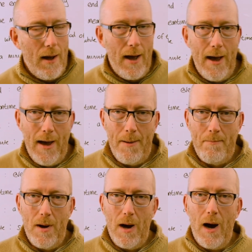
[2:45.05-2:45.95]

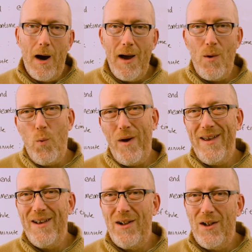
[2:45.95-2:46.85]
I
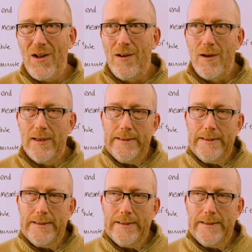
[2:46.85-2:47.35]
will